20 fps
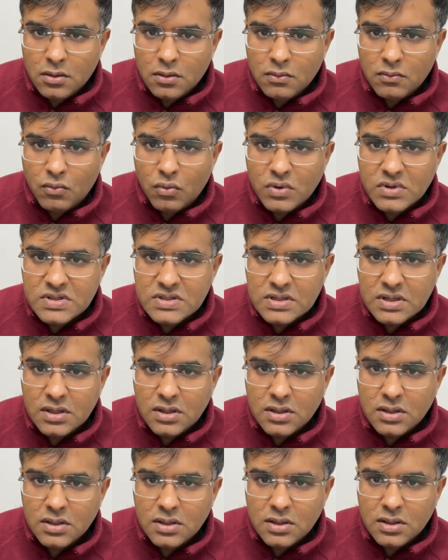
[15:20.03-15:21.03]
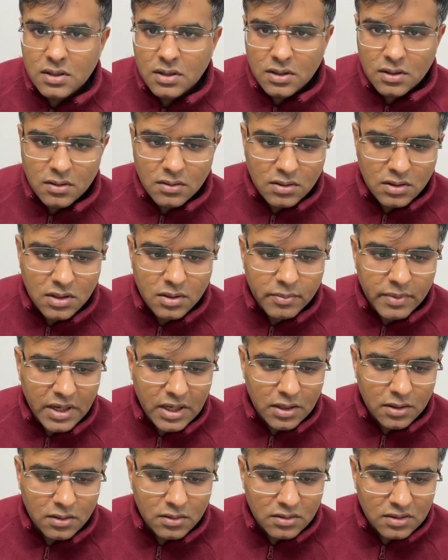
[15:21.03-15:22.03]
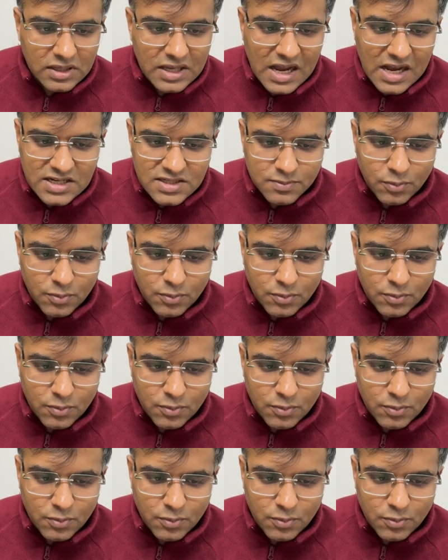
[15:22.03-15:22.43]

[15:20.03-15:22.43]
was the main catch